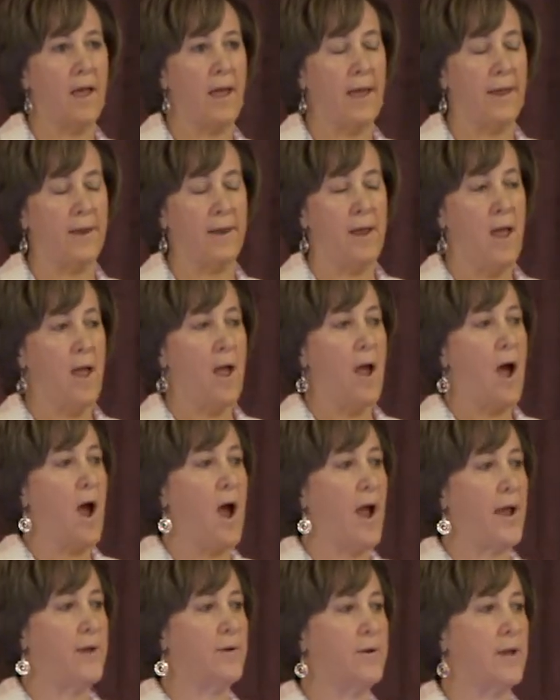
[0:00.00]
and
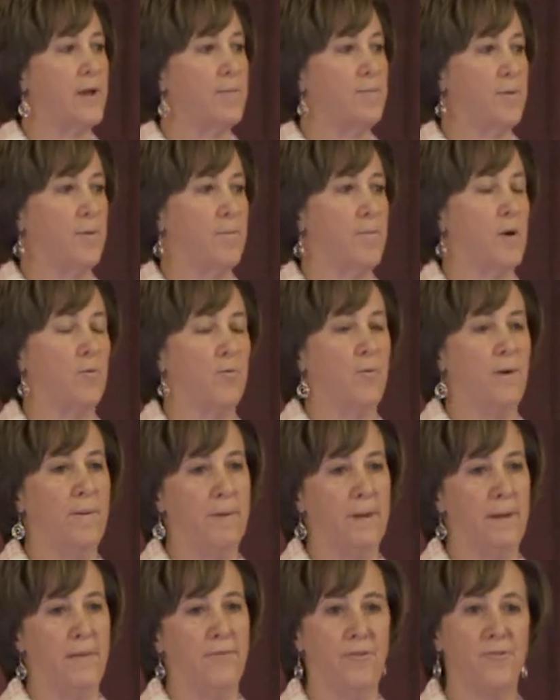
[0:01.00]
hire and promote
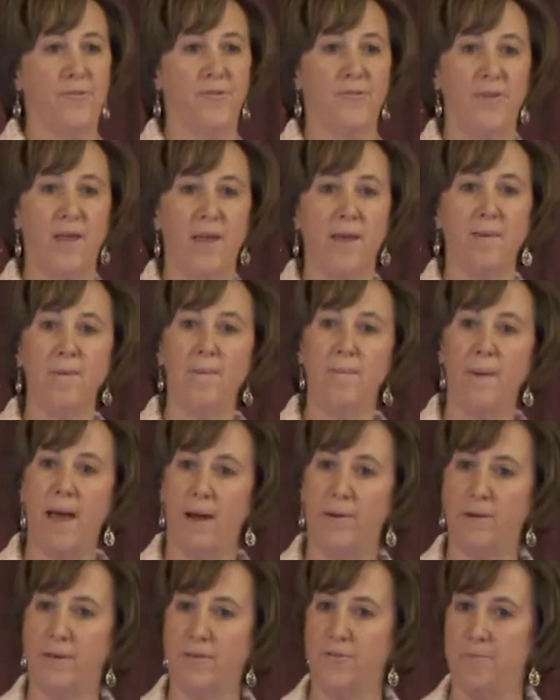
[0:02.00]
women at the same
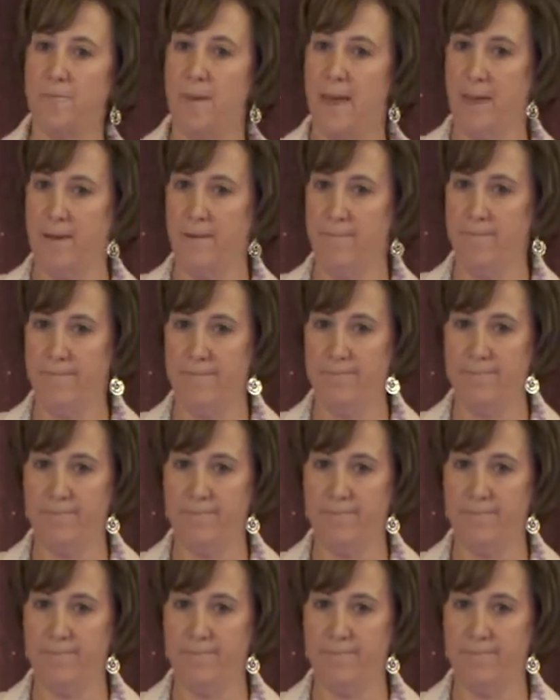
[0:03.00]
amount as men,